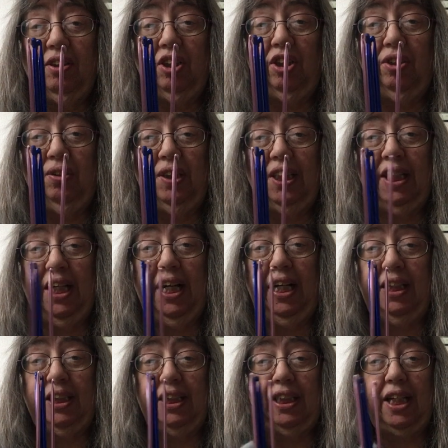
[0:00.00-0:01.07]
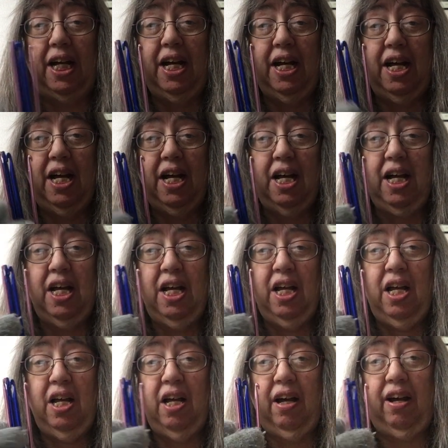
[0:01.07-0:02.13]
2 sets
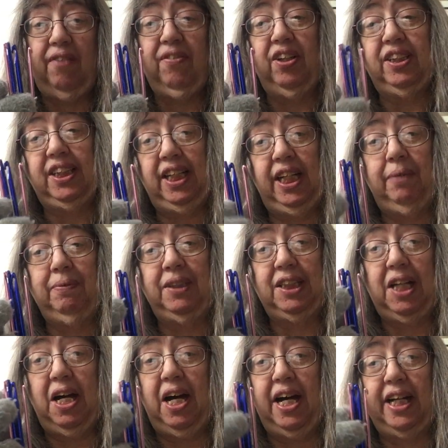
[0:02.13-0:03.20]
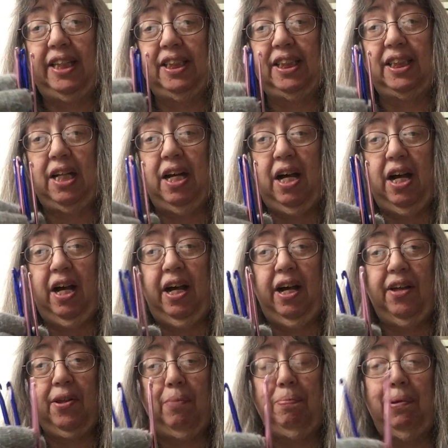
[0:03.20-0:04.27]
of the same size.
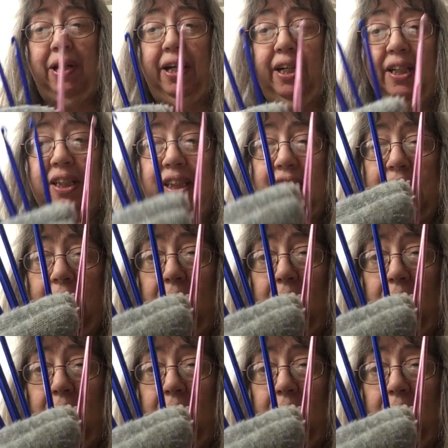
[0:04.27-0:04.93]
The pinks